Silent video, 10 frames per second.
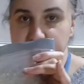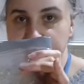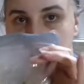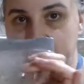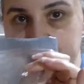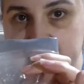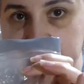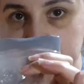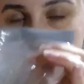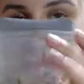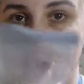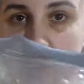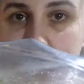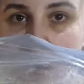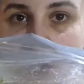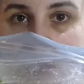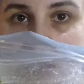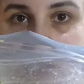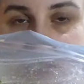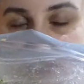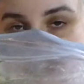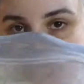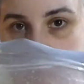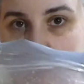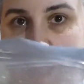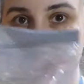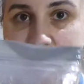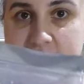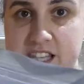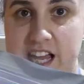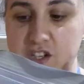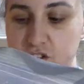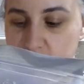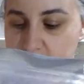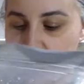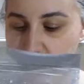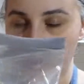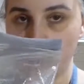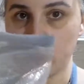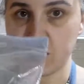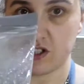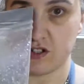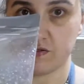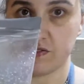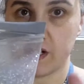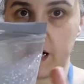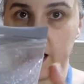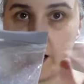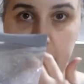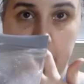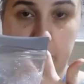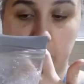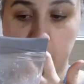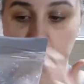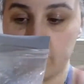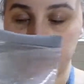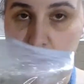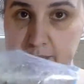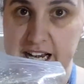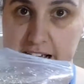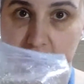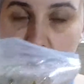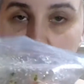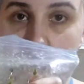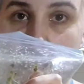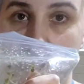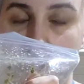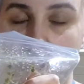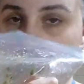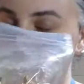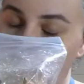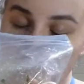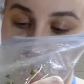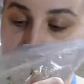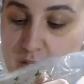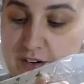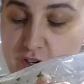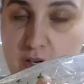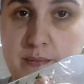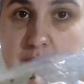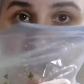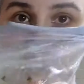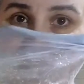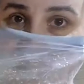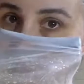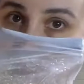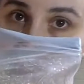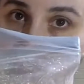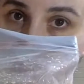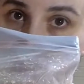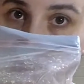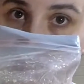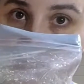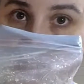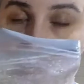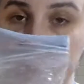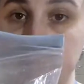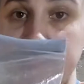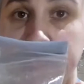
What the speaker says: The great thing about marinating in these bags is that you can, once you've got all of your meat out or your poultry or whatever you're marinating is, you can just throw these in the bin.